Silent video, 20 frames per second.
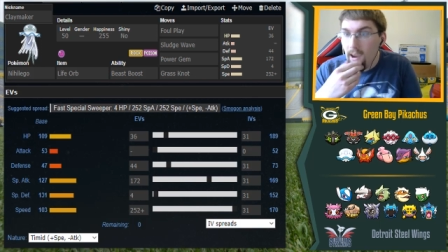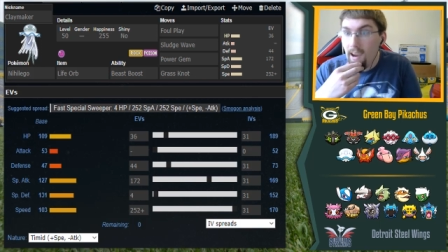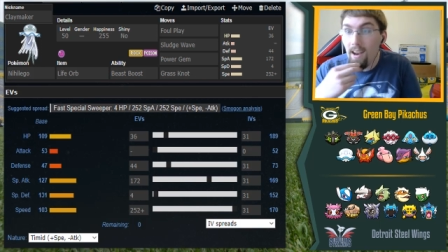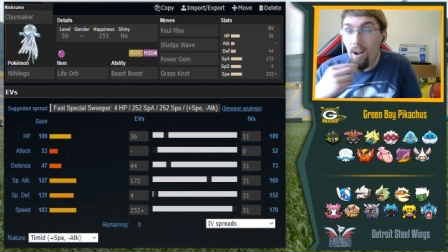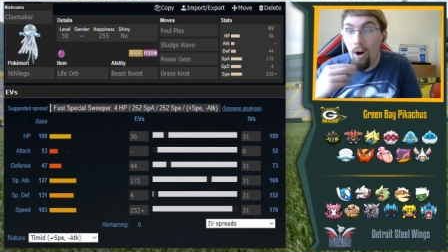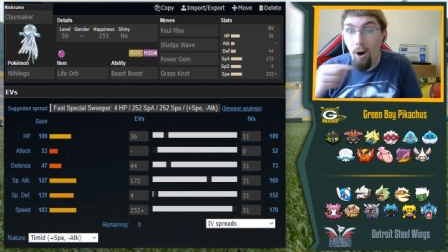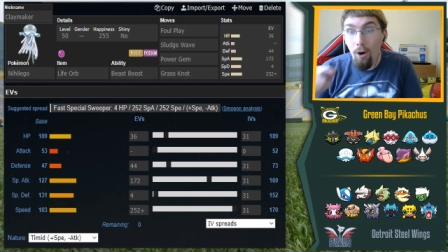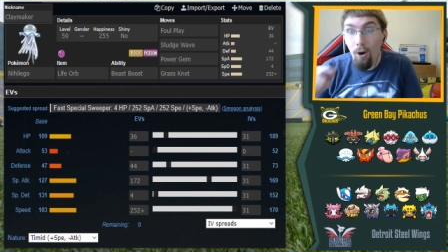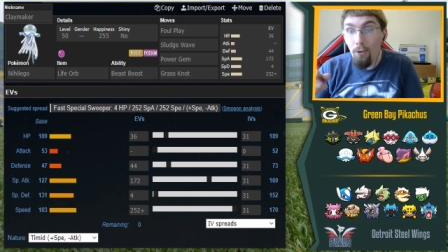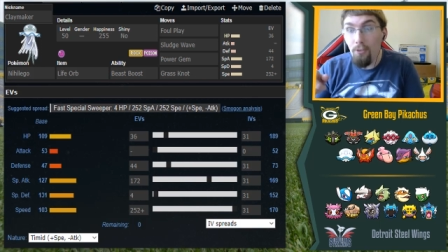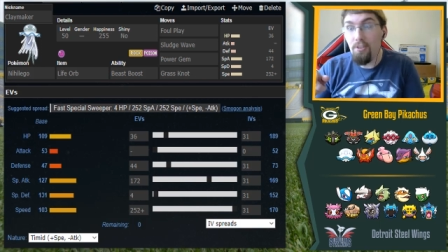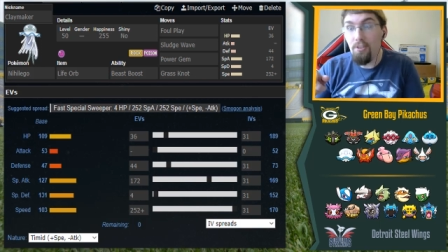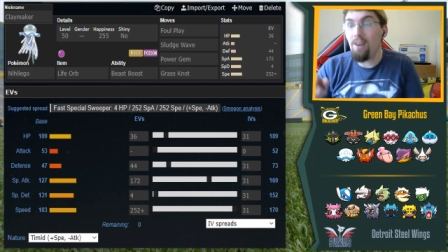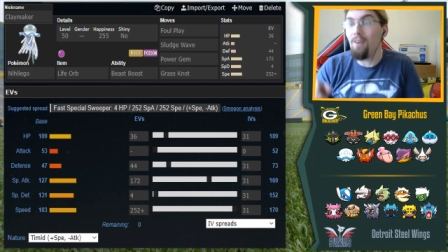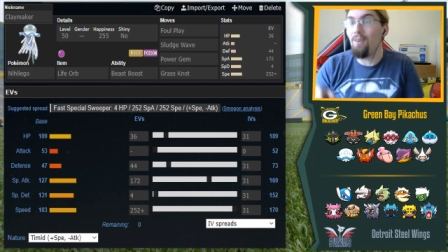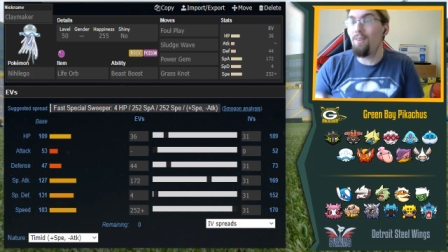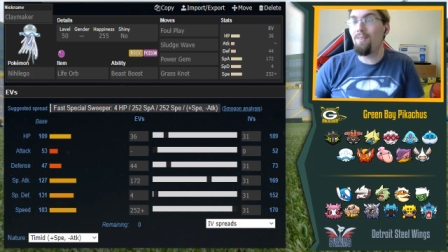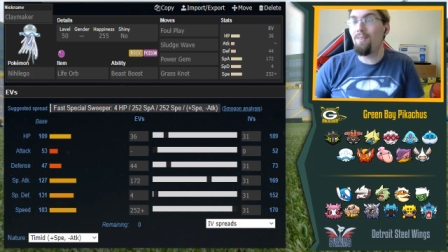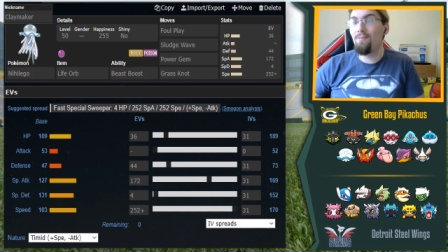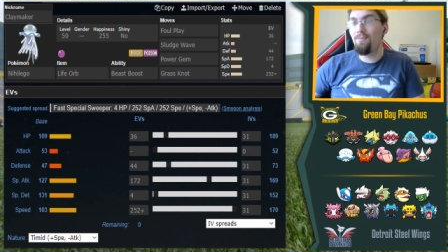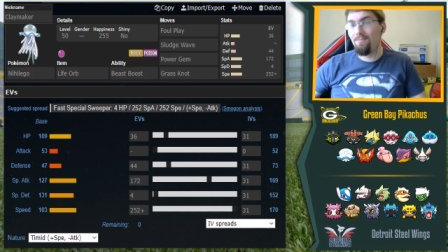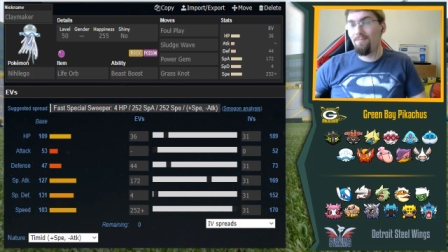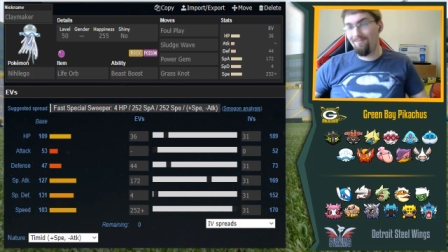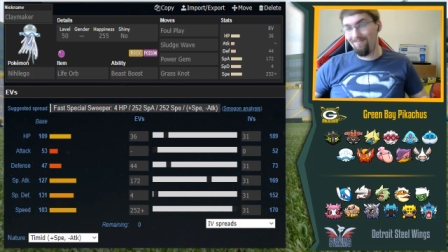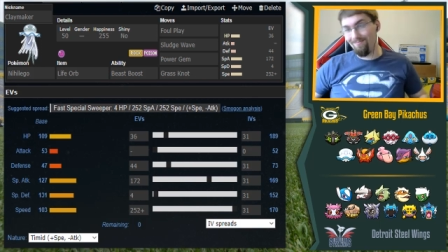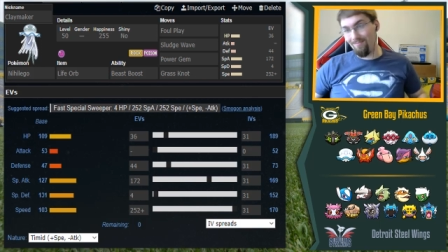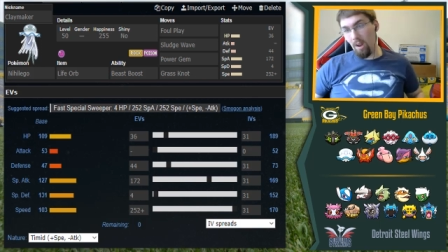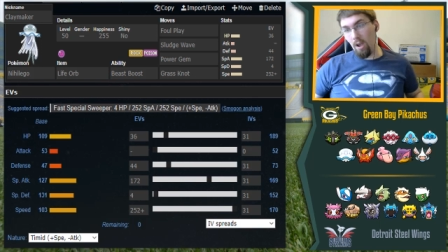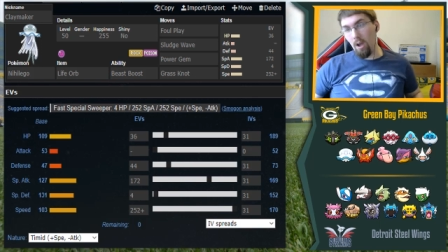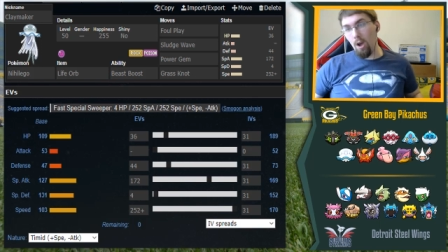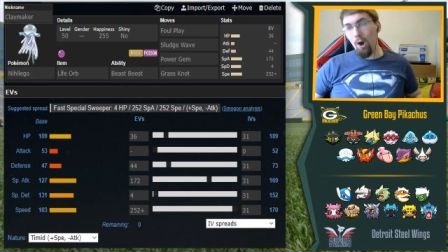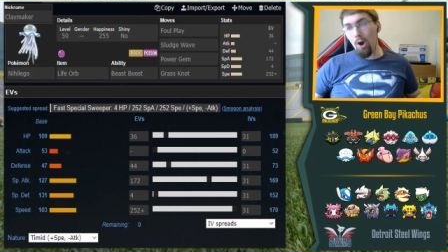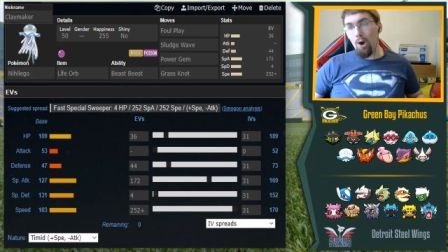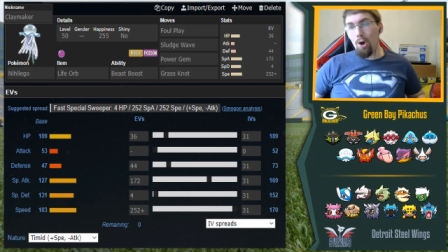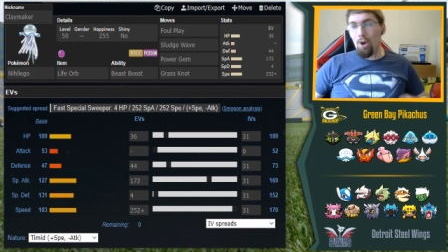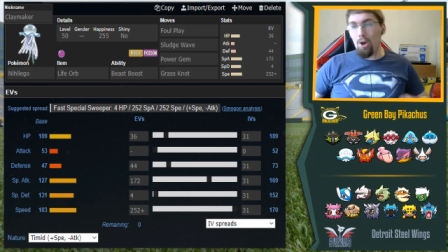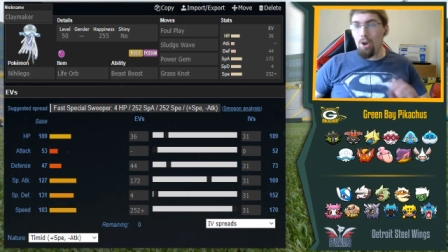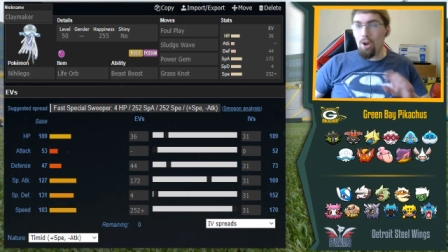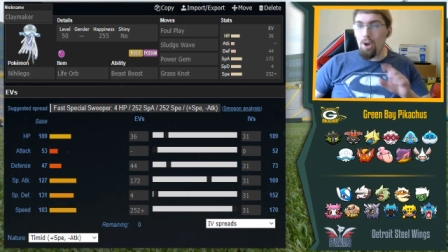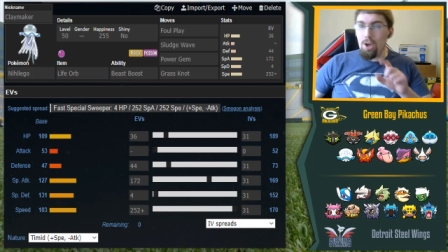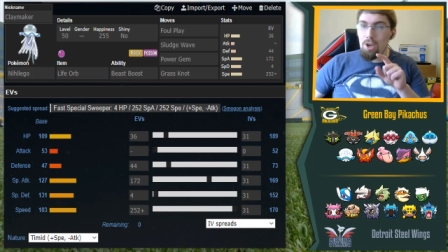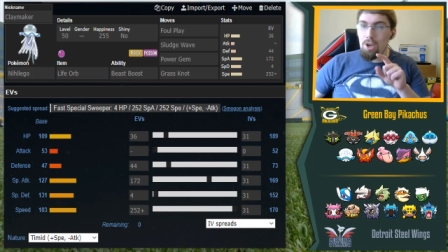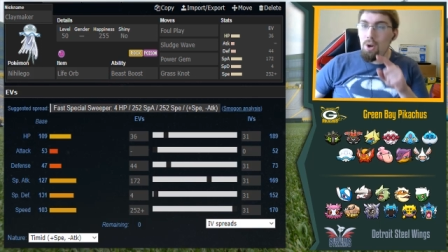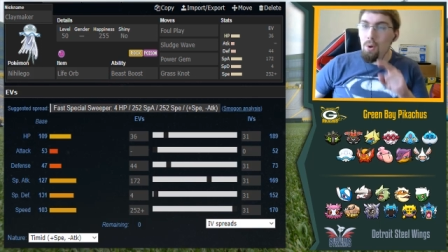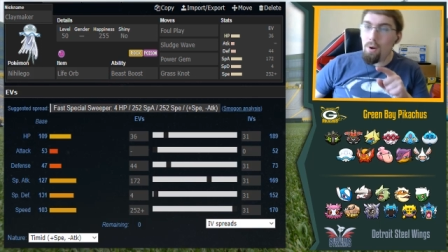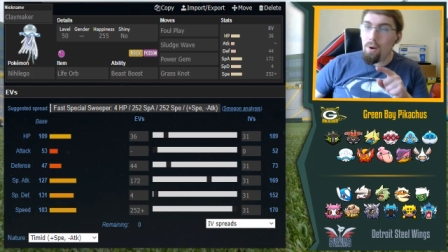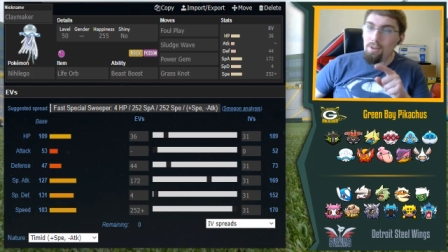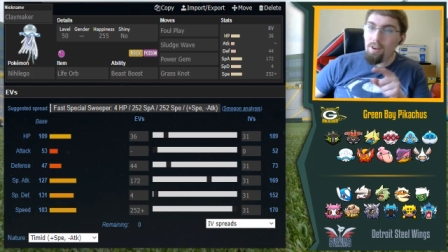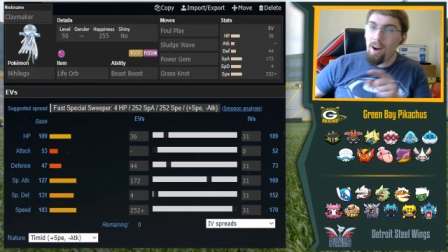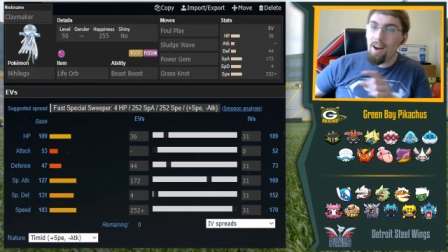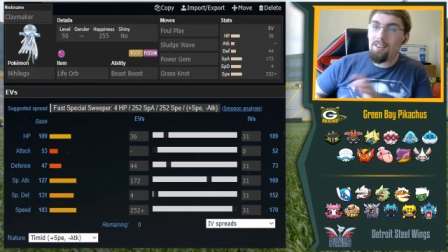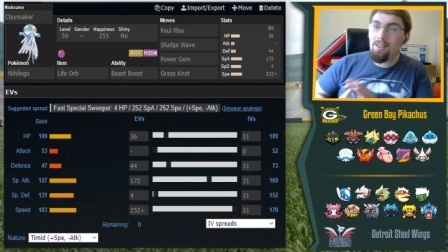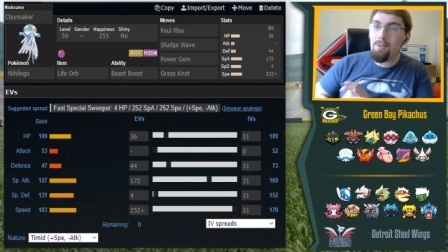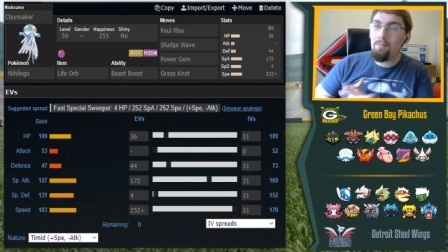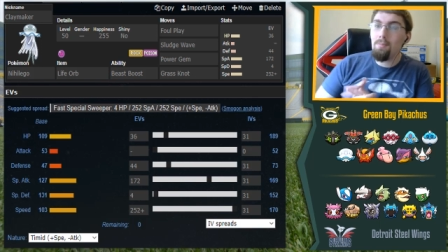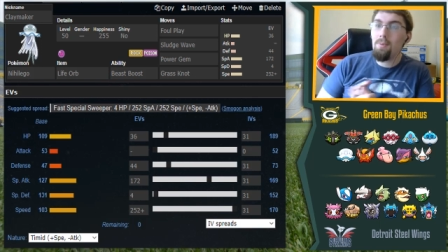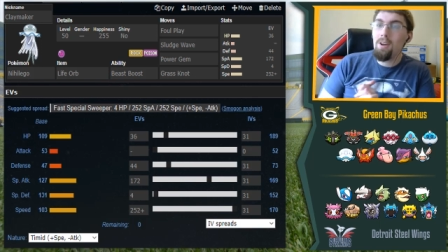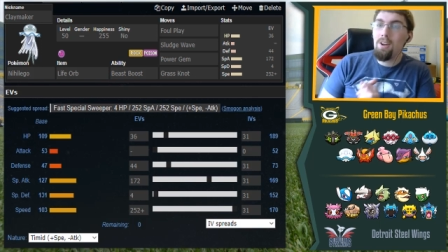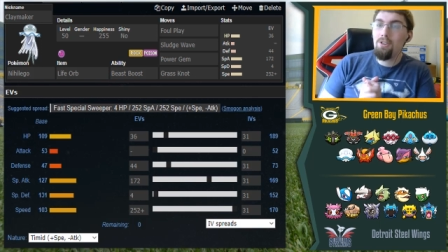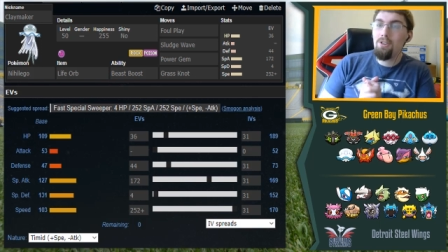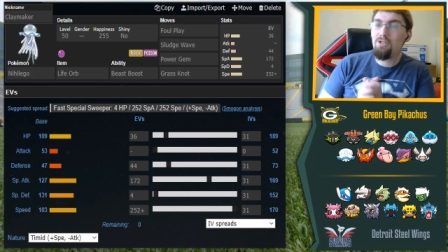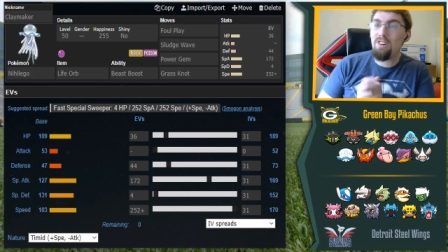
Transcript: And also, you know what's awesome?